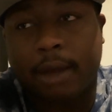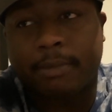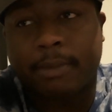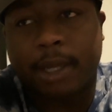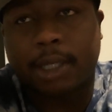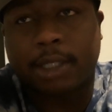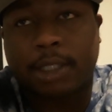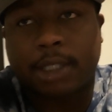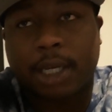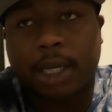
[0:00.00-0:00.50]
I'm
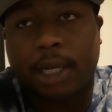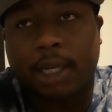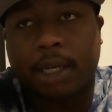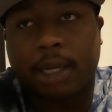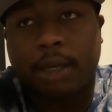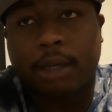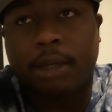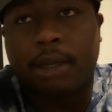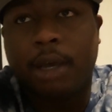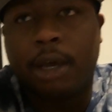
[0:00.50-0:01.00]
not saying
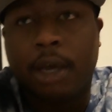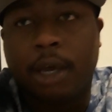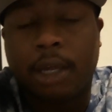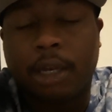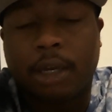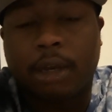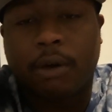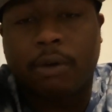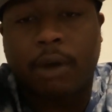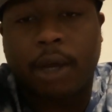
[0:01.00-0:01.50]
that
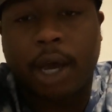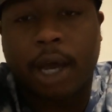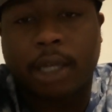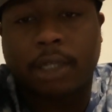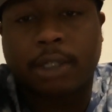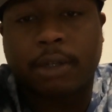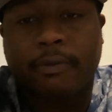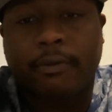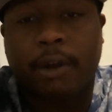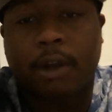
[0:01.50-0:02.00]
no
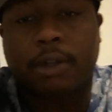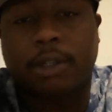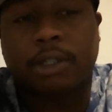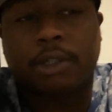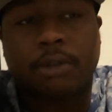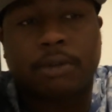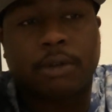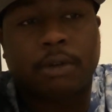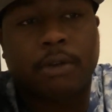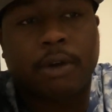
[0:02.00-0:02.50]

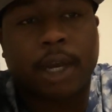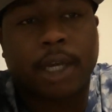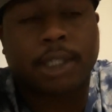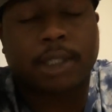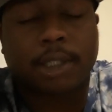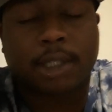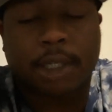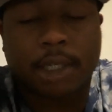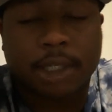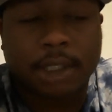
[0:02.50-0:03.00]
controversial
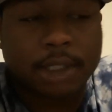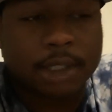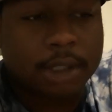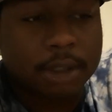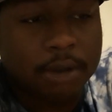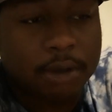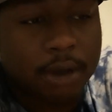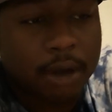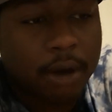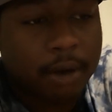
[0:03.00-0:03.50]
craziness.
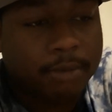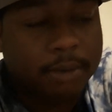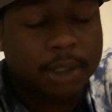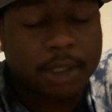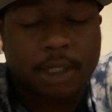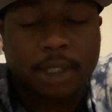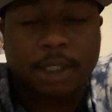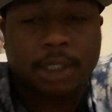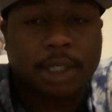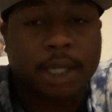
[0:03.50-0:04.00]
You know, I'm
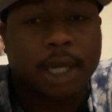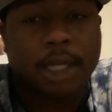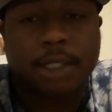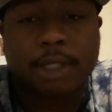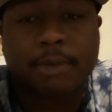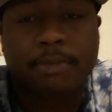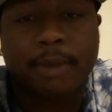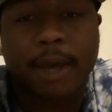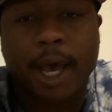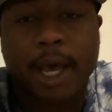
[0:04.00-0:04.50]
just
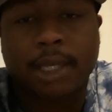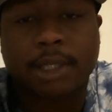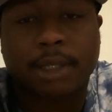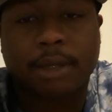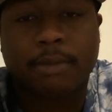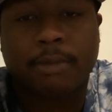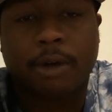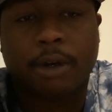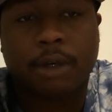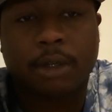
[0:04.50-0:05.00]
discussing
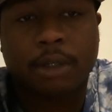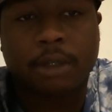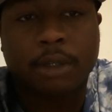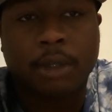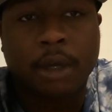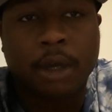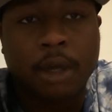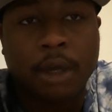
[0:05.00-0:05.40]
basketball.